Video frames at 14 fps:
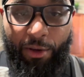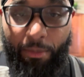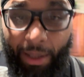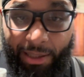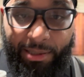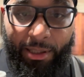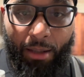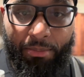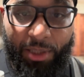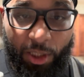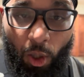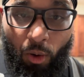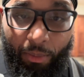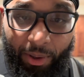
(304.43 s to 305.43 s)
you're mixing up, the
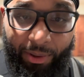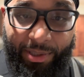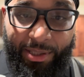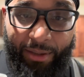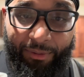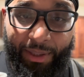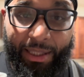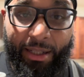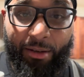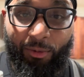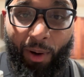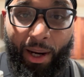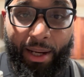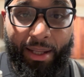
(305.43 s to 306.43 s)
goat milk and stuff like that,
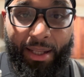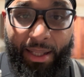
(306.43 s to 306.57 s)
right?